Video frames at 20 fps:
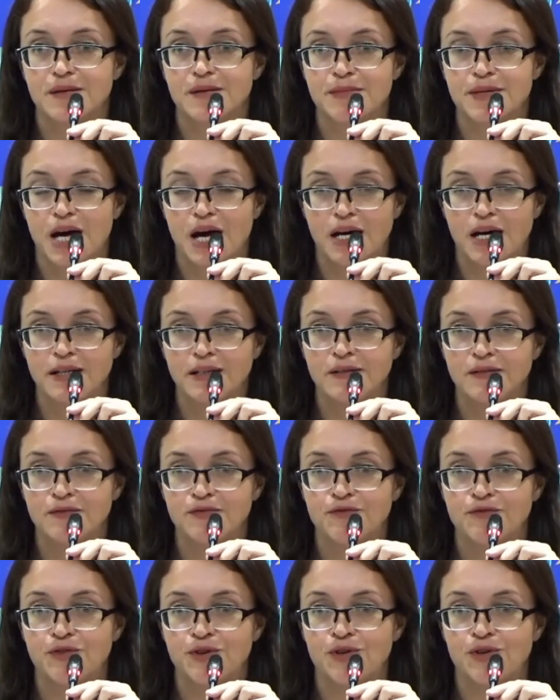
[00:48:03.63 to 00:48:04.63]
Imran
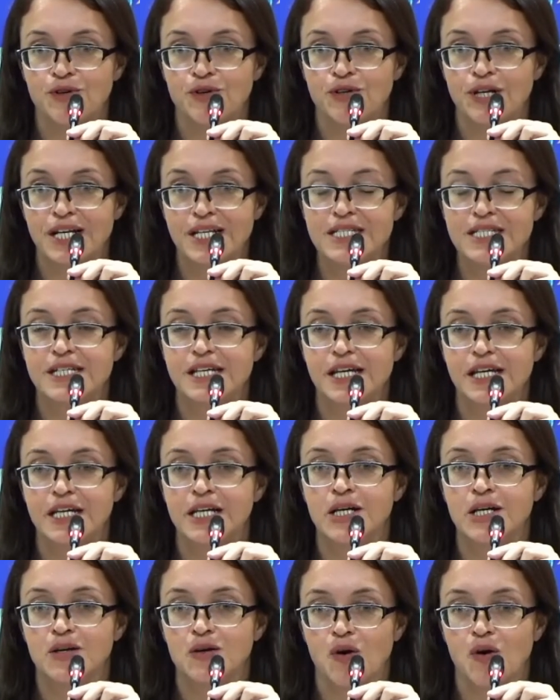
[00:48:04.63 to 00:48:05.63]
for his take
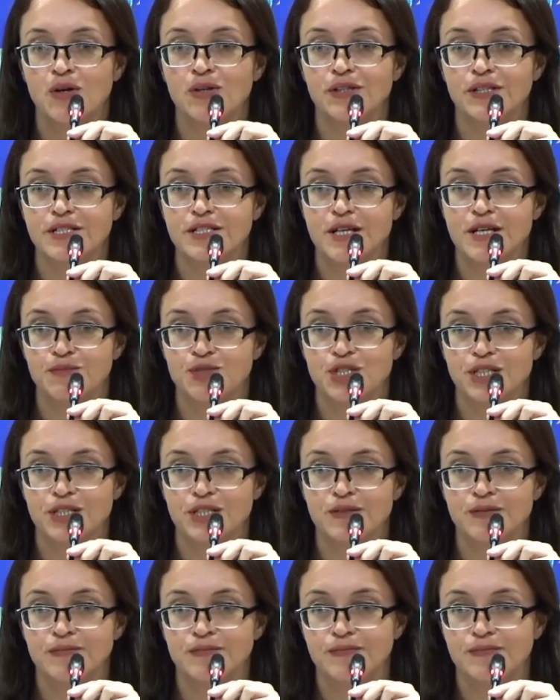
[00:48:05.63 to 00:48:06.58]
on the subject.